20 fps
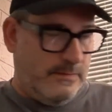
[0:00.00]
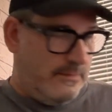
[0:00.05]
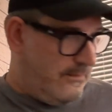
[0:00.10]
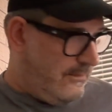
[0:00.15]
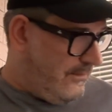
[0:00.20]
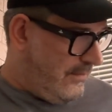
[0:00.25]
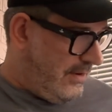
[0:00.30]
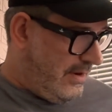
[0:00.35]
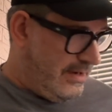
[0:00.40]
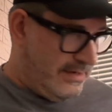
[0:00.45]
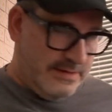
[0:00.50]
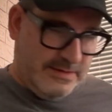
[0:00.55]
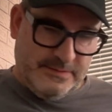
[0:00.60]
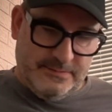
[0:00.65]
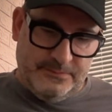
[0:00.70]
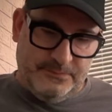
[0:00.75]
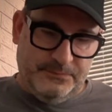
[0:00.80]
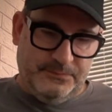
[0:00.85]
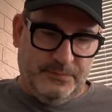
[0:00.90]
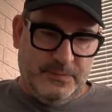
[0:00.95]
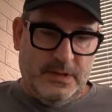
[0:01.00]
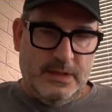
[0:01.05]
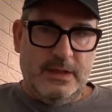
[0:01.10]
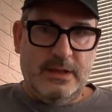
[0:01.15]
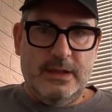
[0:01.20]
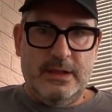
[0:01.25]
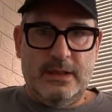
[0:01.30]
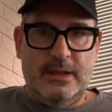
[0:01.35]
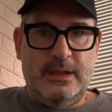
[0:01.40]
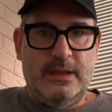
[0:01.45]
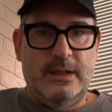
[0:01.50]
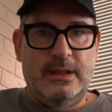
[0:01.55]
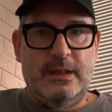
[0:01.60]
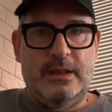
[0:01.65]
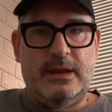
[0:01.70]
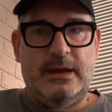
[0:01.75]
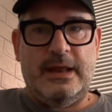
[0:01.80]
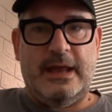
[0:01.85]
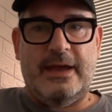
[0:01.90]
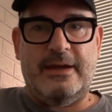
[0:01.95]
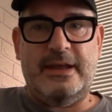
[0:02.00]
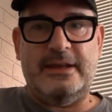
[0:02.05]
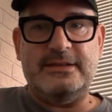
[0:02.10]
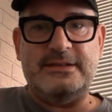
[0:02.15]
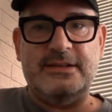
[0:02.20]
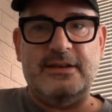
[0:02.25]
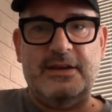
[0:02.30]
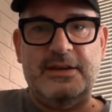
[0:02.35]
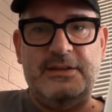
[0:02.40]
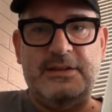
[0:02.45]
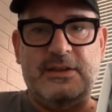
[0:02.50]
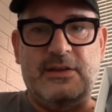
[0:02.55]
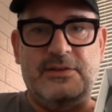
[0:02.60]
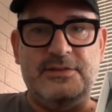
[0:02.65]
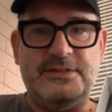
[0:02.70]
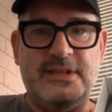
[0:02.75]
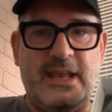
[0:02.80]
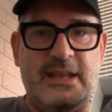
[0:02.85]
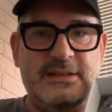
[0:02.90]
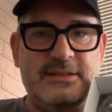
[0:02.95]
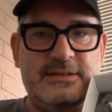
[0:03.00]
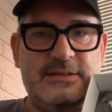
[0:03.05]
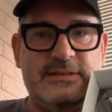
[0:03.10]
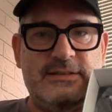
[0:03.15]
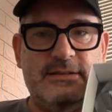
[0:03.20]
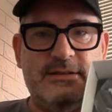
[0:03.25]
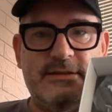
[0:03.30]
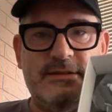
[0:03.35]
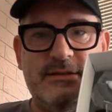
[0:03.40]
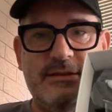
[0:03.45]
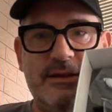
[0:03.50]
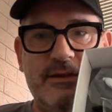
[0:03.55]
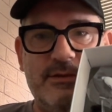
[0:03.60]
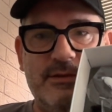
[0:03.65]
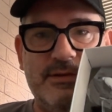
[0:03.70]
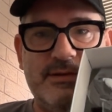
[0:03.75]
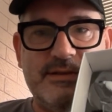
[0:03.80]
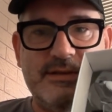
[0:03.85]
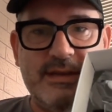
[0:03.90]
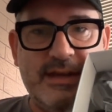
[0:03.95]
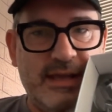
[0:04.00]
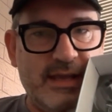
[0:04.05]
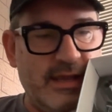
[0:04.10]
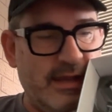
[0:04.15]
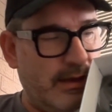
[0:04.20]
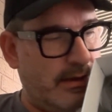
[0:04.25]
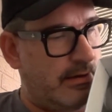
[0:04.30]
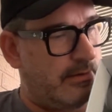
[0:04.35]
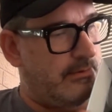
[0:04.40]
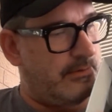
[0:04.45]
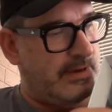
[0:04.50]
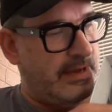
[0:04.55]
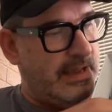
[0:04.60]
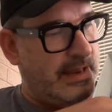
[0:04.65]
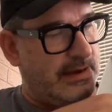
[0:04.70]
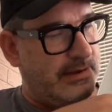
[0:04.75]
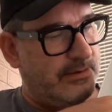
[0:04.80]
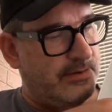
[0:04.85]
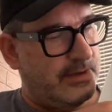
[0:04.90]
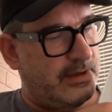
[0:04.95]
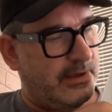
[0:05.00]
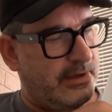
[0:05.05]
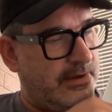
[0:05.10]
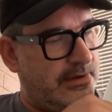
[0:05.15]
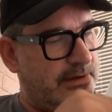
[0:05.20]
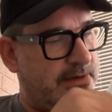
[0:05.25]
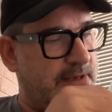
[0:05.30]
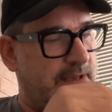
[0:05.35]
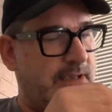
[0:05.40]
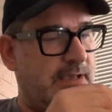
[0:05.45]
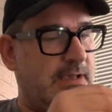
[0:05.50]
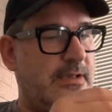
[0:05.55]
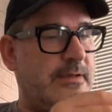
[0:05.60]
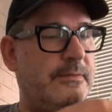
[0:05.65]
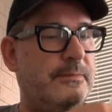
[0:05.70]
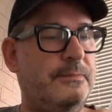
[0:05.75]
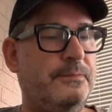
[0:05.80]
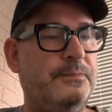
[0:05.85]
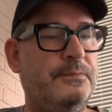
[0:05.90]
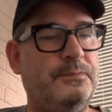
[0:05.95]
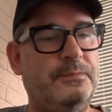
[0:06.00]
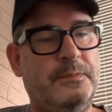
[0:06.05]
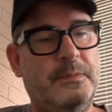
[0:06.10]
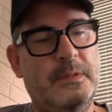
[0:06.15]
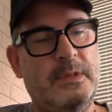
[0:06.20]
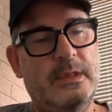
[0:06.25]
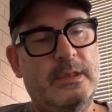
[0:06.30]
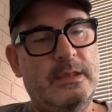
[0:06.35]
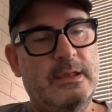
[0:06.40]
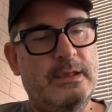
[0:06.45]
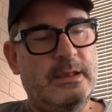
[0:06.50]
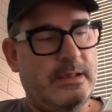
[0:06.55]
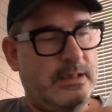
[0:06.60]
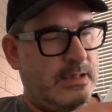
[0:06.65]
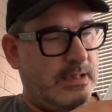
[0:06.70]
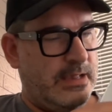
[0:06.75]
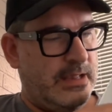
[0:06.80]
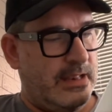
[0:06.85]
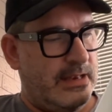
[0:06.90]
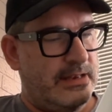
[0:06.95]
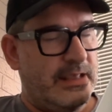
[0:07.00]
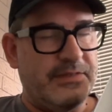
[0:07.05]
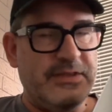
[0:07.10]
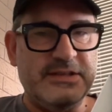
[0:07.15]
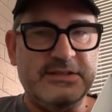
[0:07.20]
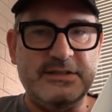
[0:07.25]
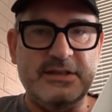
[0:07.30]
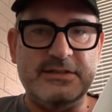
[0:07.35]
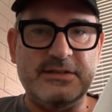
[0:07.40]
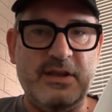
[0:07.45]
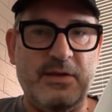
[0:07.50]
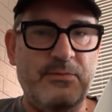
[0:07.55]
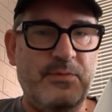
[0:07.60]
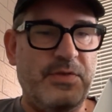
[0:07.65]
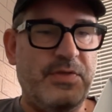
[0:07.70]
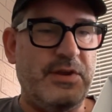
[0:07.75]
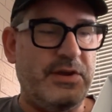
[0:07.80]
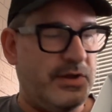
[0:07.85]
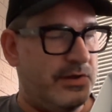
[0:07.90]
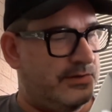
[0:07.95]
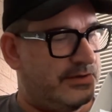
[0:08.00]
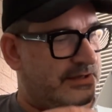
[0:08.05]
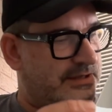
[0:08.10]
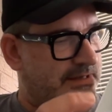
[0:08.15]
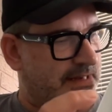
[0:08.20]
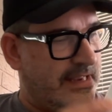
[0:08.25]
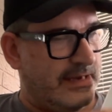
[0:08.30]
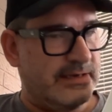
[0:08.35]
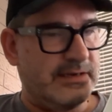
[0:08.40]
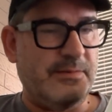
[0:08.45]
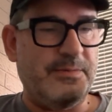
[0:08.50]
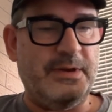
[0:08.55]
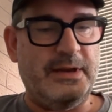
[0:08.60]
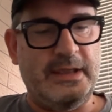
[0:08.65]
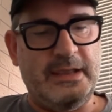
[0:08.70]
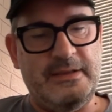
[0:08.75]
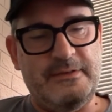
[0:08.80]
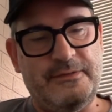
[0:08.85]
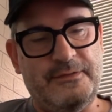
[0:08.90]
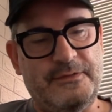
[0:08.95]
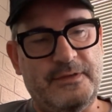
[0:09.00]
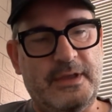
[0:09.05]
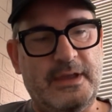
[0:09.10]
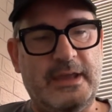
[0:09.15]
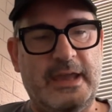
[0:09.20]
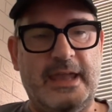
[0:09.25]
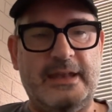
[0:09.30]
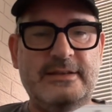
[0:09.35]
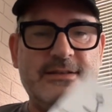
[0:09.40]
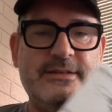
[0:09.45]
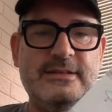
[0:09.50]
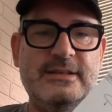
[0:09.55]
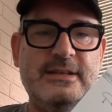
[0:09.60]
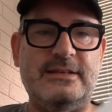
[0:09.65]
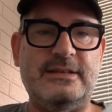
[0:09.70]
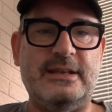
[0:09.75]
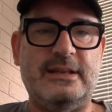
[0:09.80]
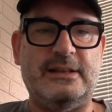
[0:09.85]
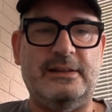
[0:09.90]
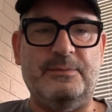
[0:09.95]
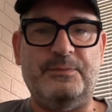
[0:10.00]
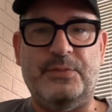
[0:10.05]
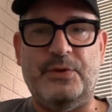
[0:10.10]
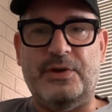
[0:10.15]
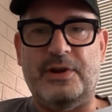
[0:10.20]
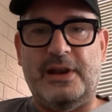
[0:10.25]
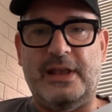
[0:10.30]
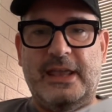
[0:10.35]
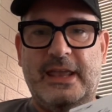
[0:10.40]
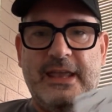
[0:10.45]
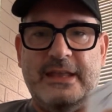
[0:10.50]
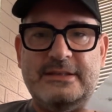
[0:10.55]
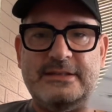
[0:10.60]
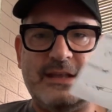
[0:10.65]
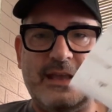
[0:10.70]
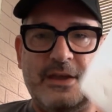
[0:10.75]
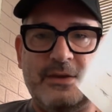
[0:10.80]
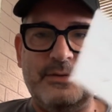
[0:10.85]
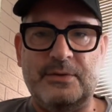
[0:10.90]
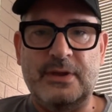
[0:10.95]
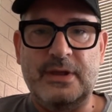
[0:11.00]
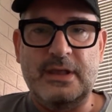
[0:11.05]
Right. Now, inside contents, you'll see we get a little card here. Now, this does come with a new stand, I believe, hence this little booklet here. So